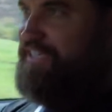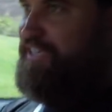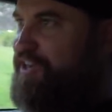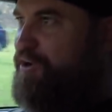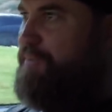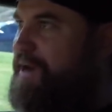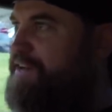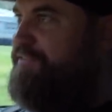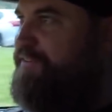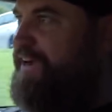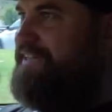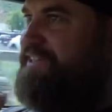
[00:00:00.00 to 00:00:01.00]
you know,
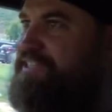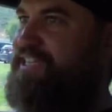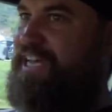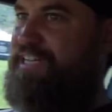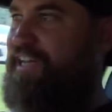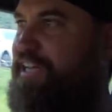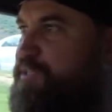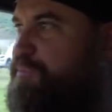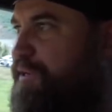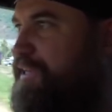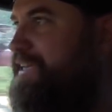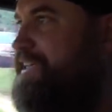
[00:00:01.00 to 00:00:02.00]
modified these headlights
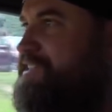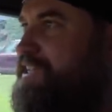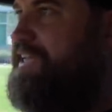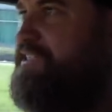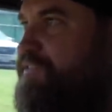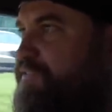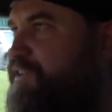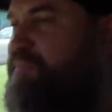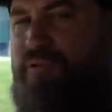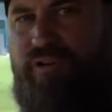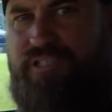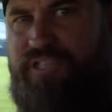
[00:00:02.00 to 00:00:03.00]
pretty extensively,
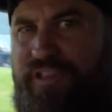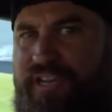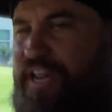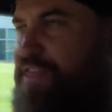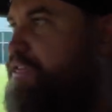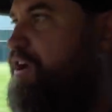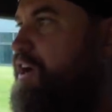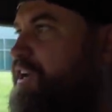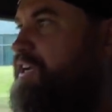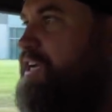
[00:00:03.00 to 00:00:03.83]
more so than I thought.